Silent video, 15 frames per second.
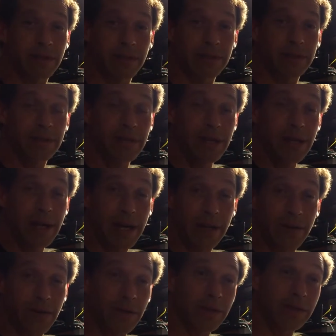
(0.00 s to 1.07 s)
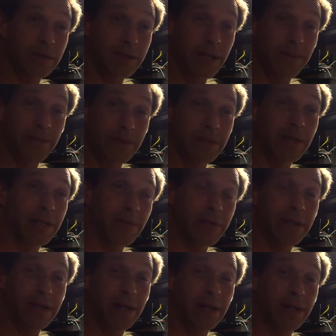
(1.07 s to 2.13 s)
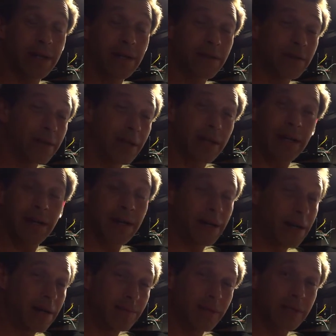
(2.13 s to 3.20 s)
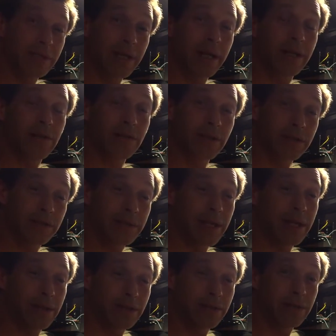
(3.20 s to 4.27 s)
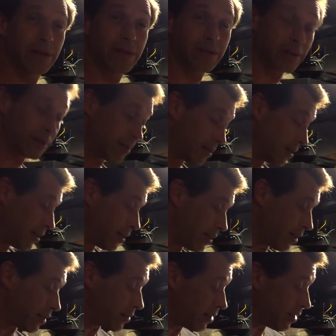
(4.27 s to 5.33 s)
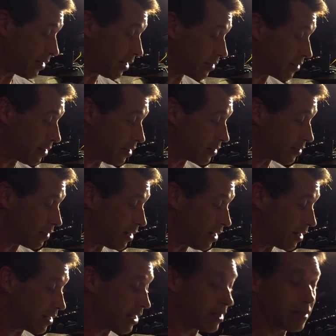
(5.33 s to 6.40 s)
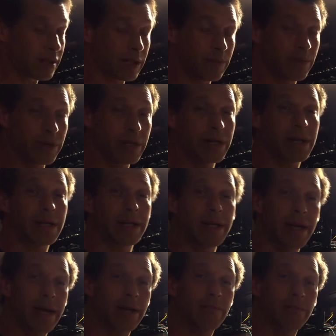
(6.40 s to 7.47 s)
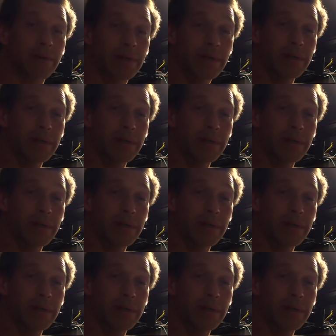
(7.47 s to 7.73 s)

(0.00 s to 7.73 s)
charger, and all this stuff is going to be done, like I'm just saying, through a standard charger. You're going to turn that charger on, and you're going to put it on an amp,